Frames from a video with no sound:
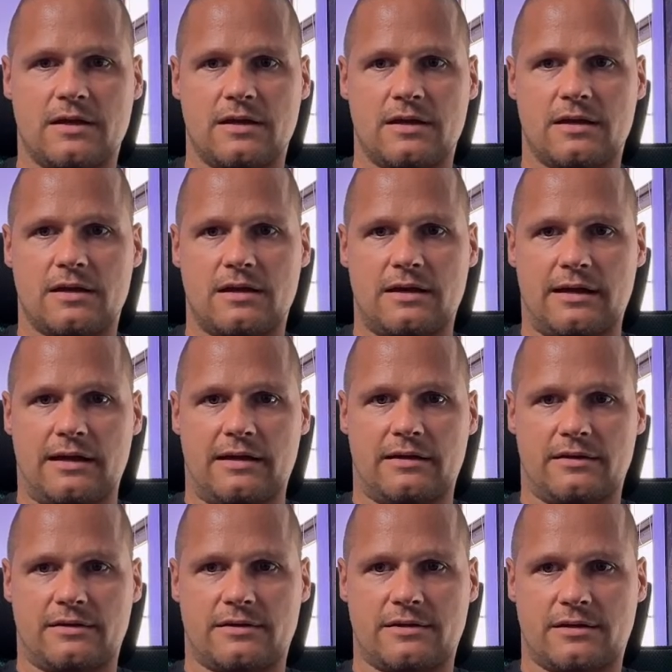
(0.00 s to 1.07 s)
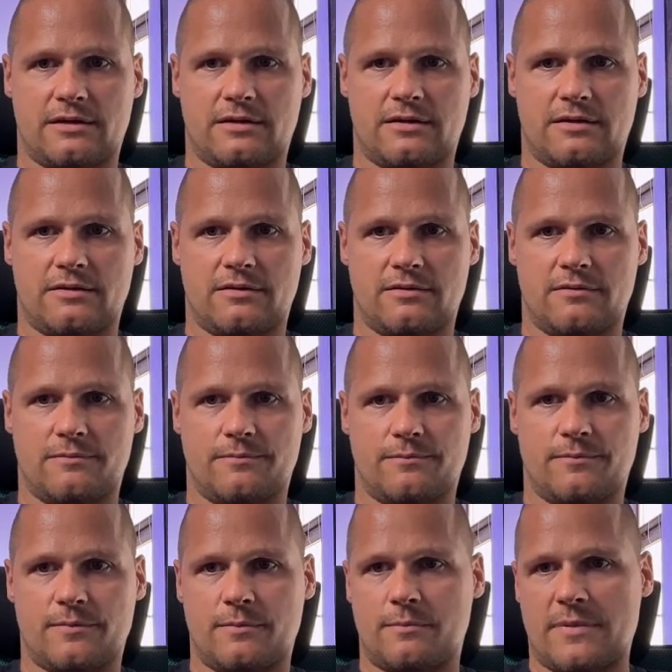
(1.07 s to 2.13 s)
and
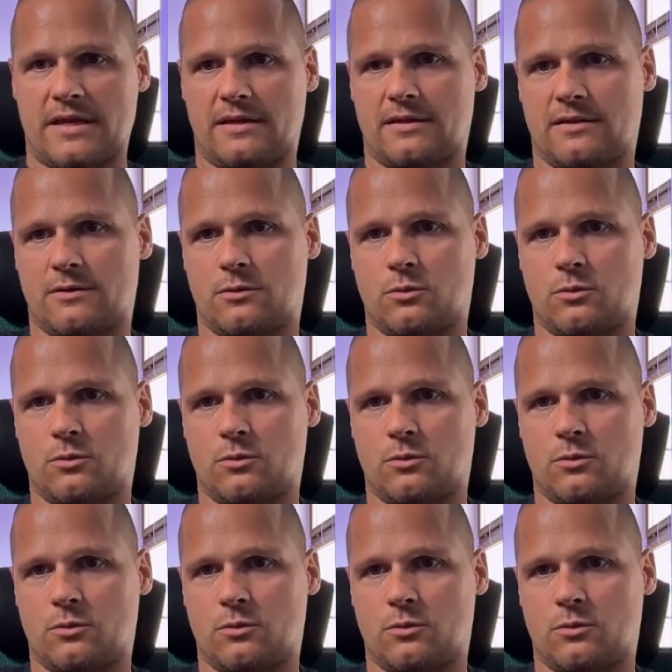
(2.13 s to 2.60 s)
make